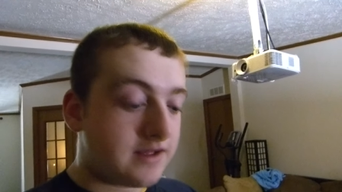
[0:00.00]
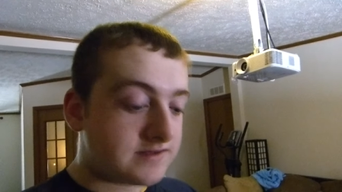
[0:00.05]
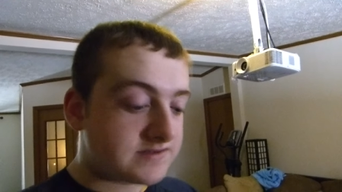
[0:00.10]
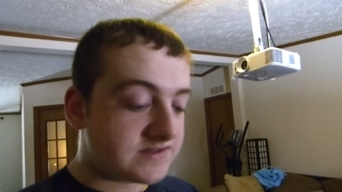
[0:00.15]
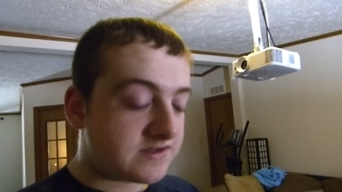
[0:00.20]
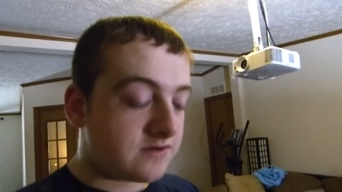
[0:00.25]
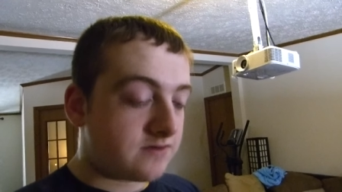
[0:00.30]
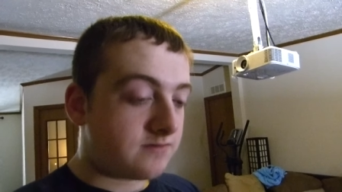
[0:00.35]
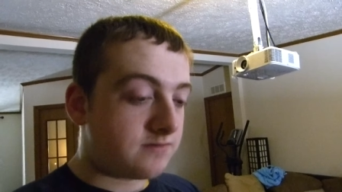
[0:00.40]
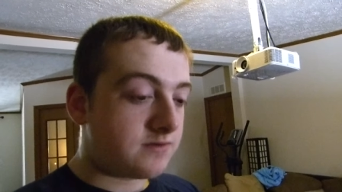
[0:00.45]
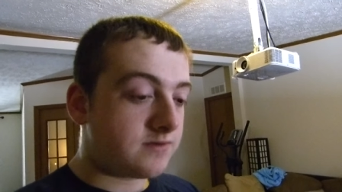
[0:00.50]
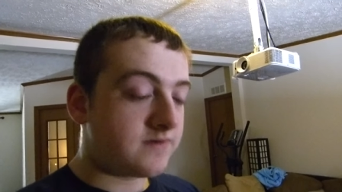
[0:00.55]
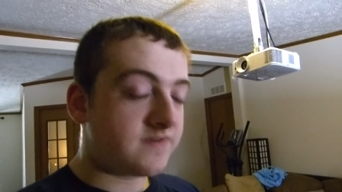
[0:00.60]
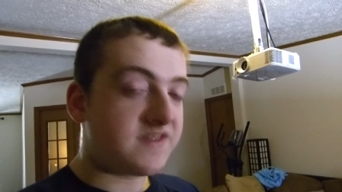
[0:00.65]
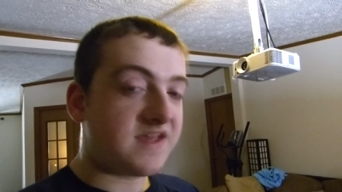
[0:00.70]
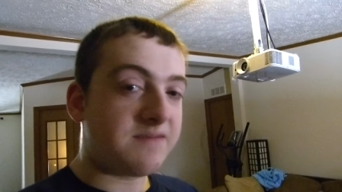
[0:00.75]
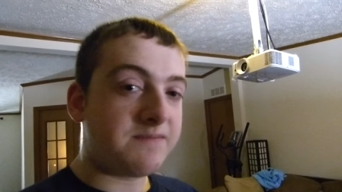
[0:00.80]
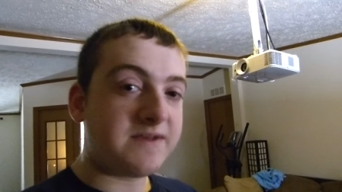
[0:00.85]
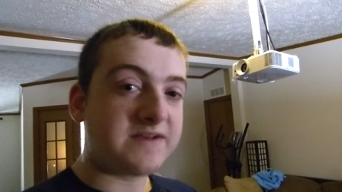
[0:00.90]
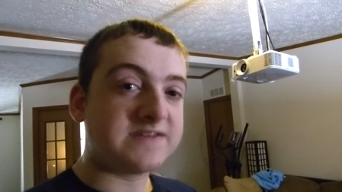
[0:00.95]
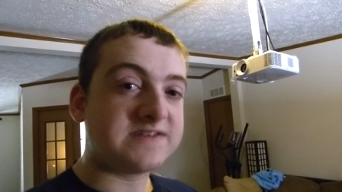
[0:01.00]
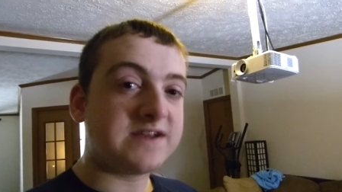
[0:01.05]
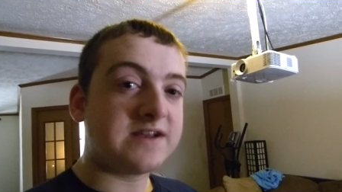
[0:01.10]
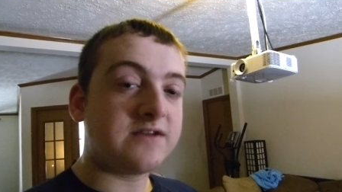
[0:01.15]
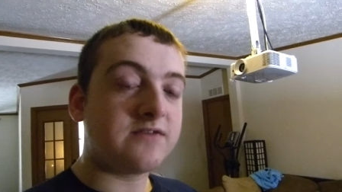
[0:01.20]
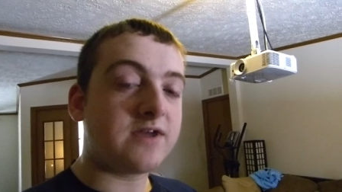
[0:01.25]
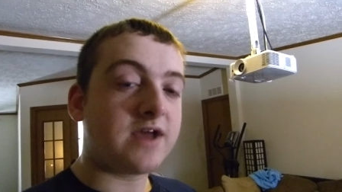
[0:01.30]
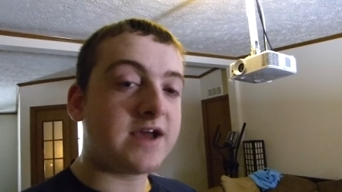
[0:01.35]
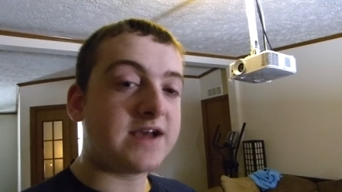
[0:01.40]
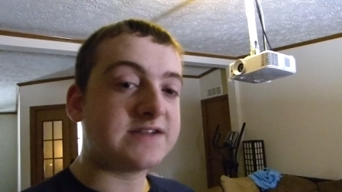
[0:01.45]
So with that being
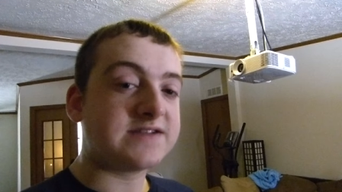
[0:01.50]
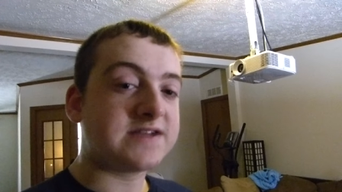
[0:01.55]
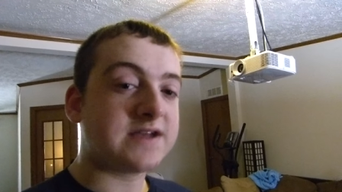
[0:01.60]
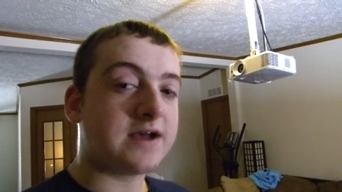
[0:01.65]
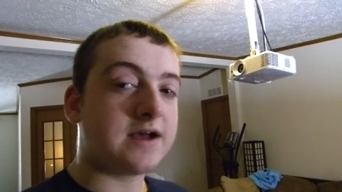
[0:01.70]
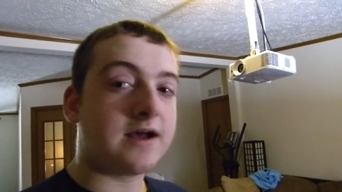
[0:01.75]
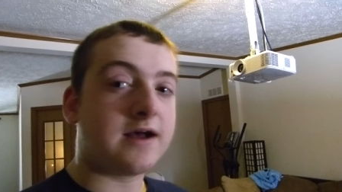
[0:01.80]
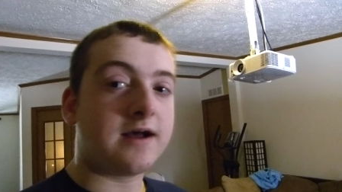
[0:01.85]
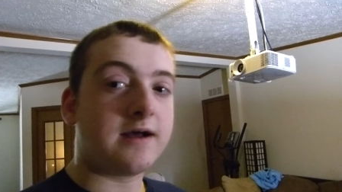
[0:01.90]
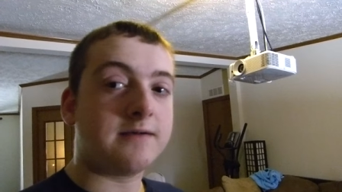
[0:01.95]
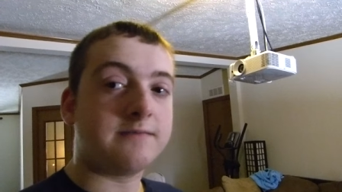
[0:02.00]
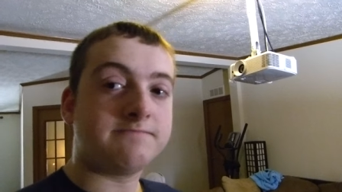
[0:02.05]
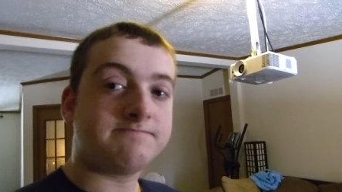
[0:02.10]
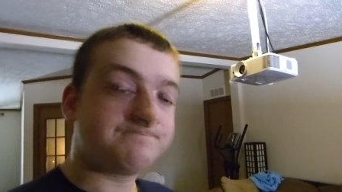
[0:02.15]
said, you guys, I